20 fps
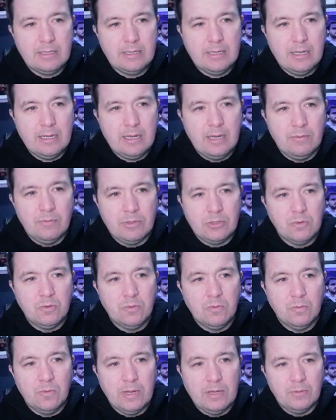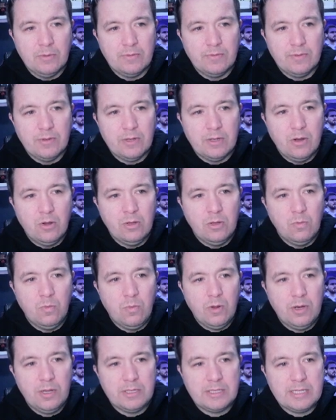And we're doing well. We've uh, only
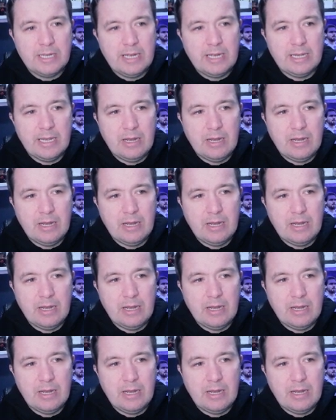one on target out